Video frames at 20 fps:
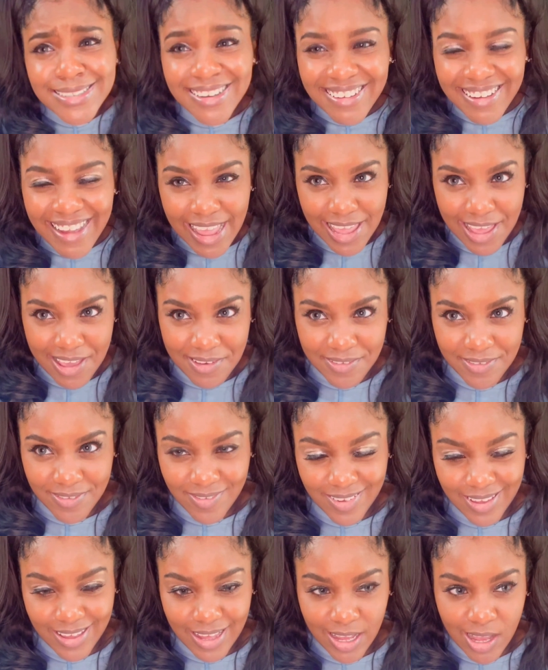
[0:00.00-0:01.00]
I have
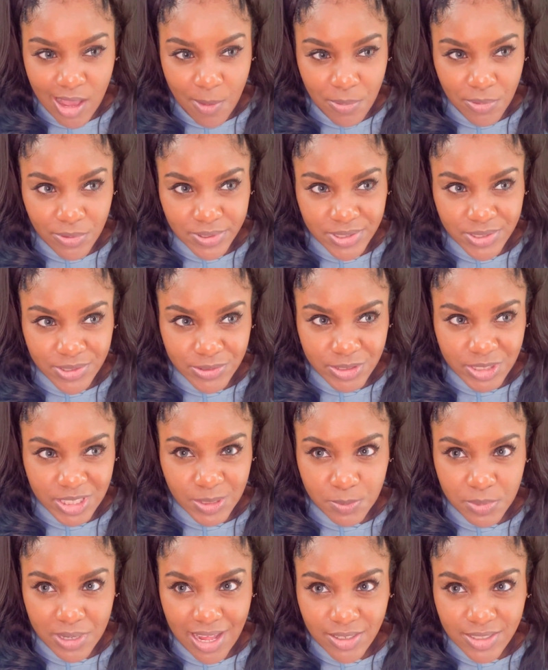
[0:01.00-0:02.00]
a couple of stories,
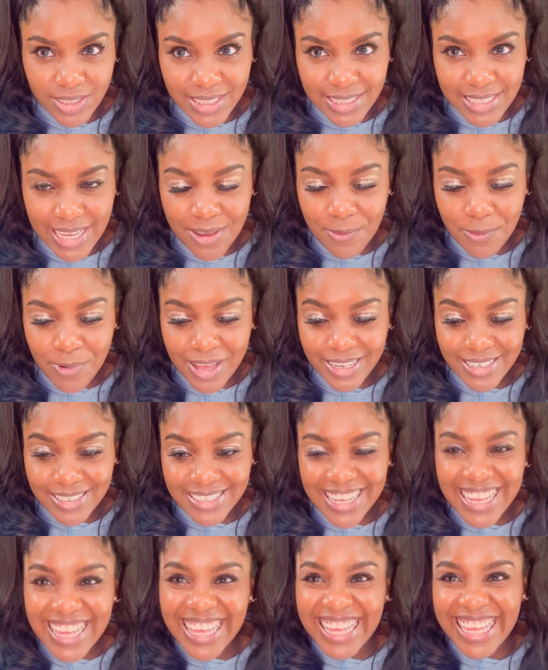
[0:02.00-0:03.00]
but I'll just say one
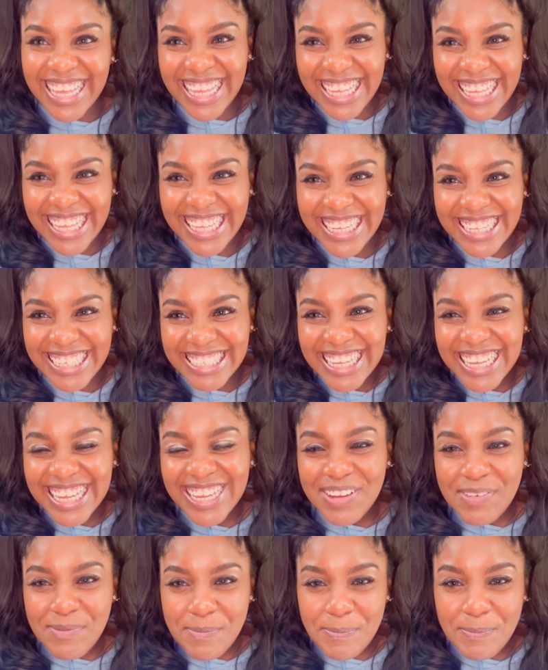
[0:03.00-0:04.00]

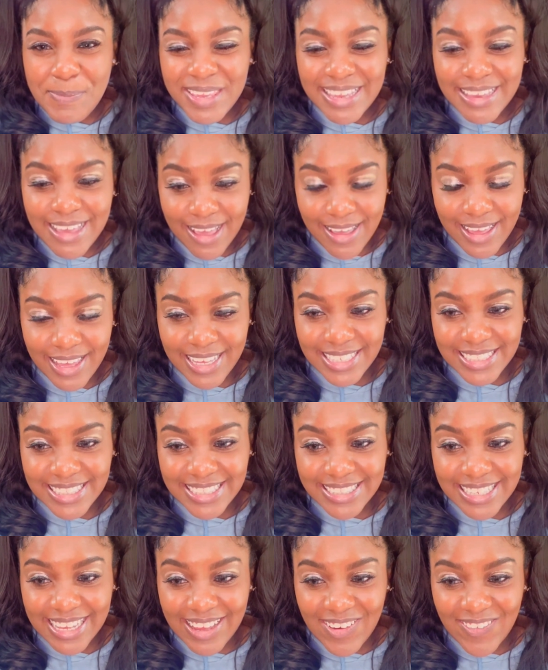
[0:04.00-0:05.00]
because
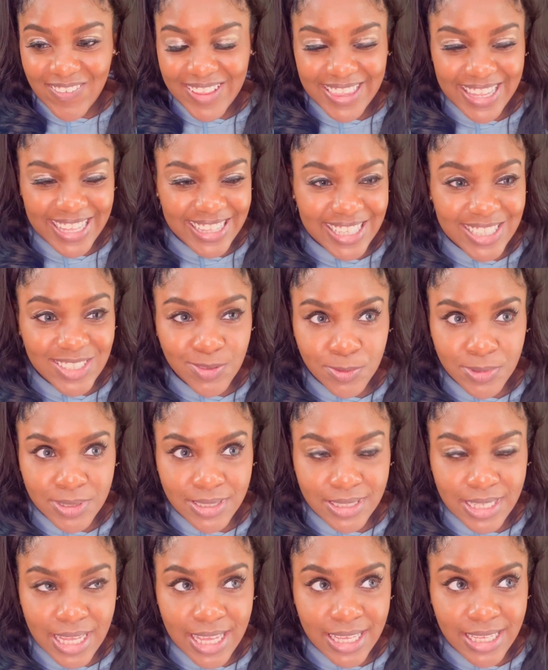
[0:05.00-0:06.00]
I think this
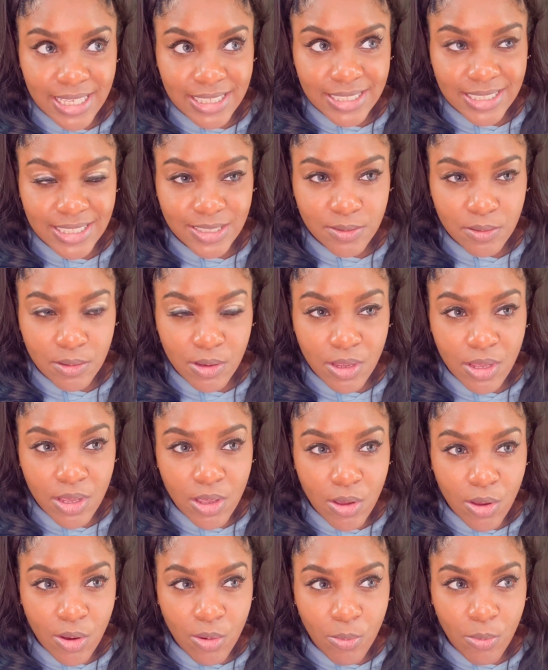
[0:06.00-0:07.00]
one is
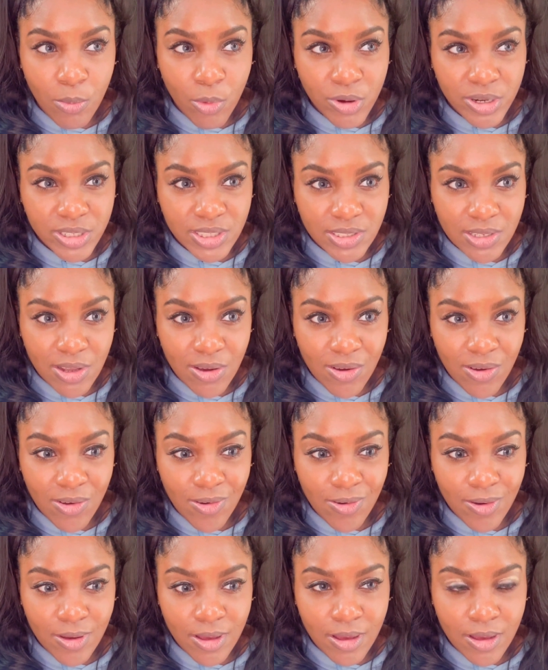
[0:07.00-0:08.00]
more
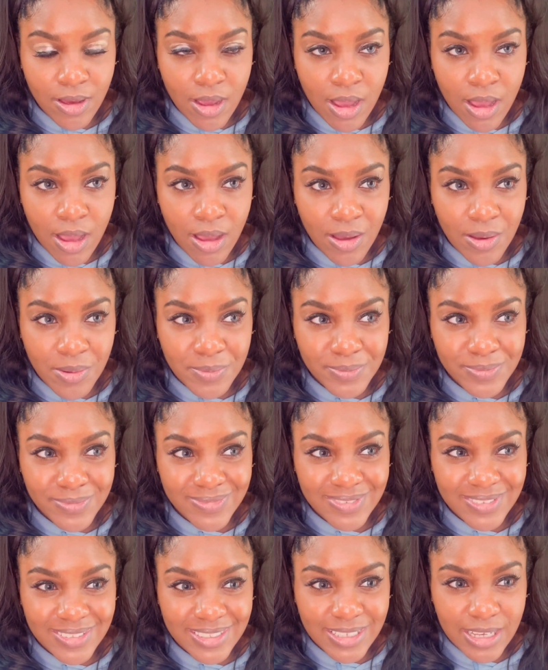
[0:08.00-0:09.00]
so
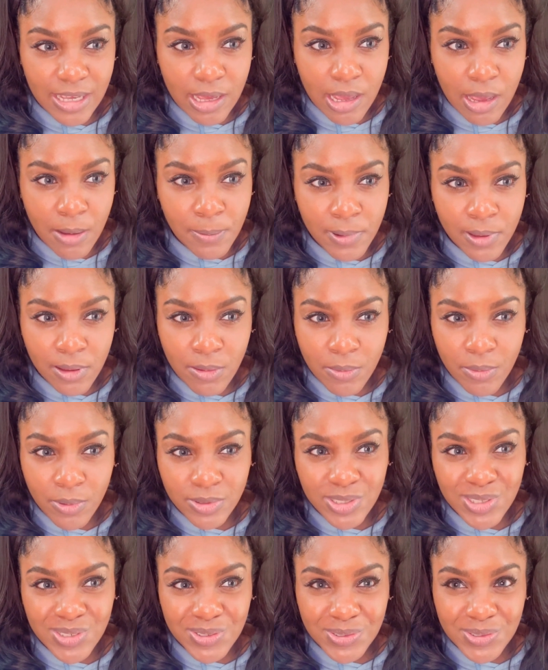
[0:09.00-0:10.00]
applicable
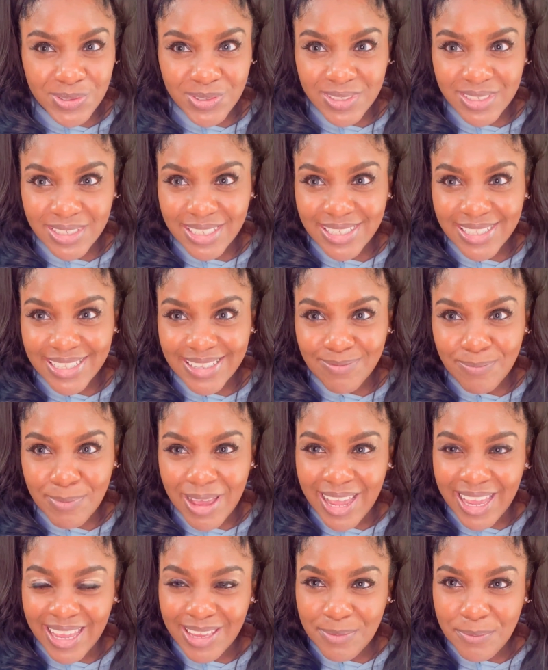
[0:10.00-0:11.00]
to
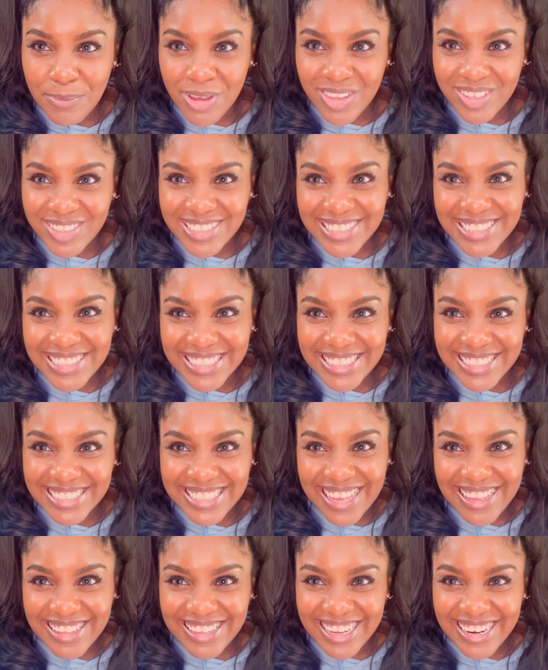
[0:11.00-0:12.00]
my brothers and sisters
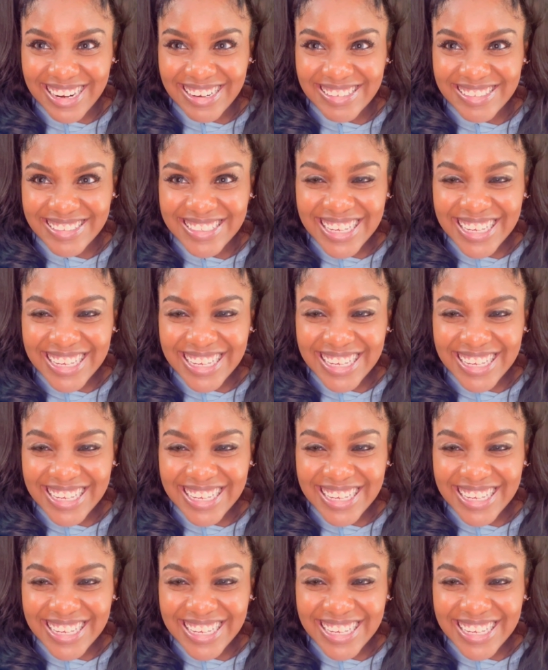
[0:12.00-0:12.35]
out there,